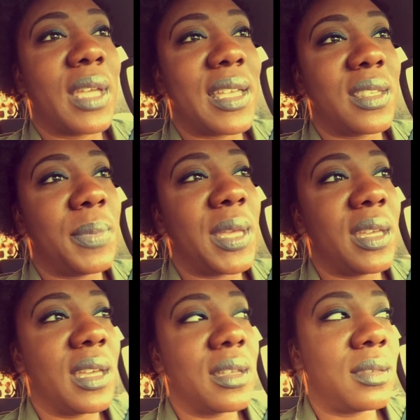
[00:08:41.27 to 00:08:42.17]
as
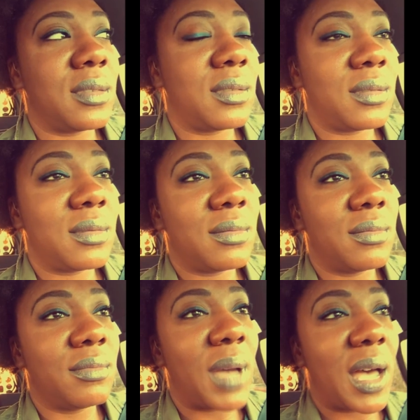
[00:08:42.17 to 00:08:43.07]
big as
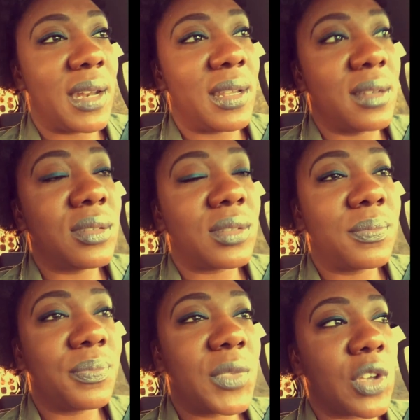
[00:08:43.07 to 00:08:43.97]
mine is.
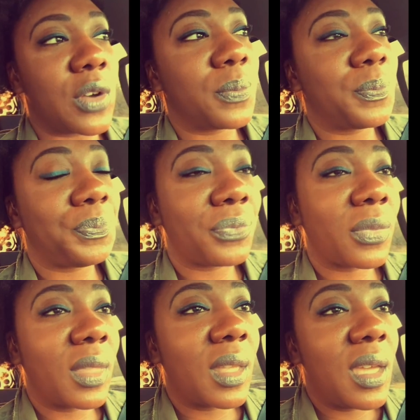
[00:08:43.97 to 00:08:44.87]
So
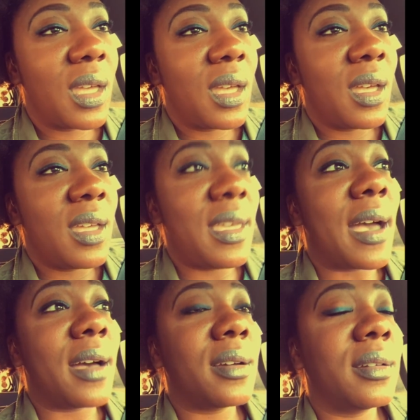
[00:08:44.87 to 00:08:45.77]
yeah,